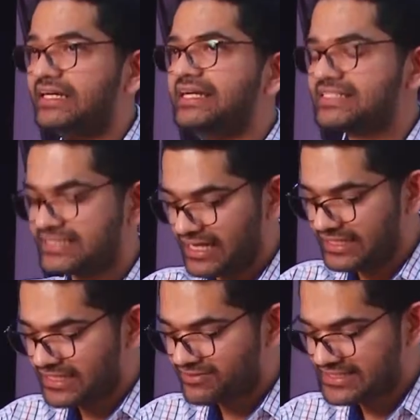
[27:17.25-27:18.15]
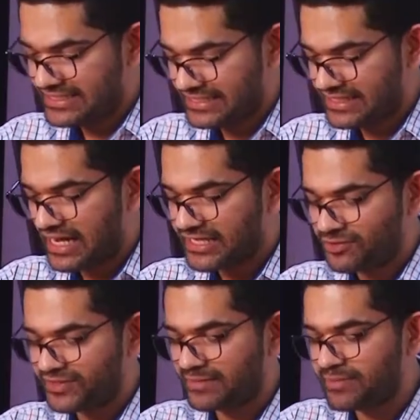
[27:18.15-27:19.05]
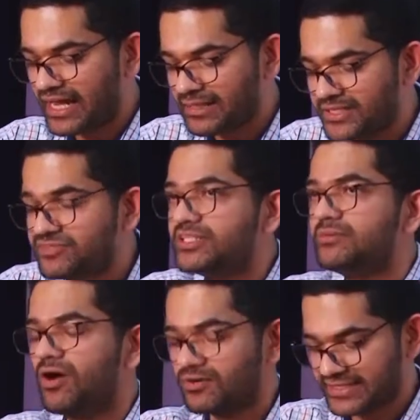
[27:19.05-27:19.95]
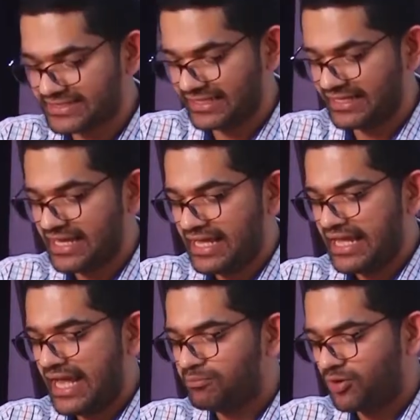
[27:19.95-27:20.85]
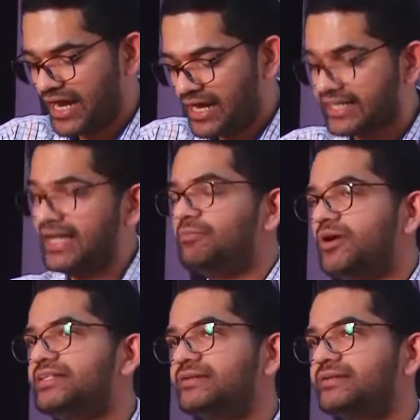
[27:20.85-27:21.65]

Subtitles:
in a stunning critique, argued that parliamentary democracy and monarchy, a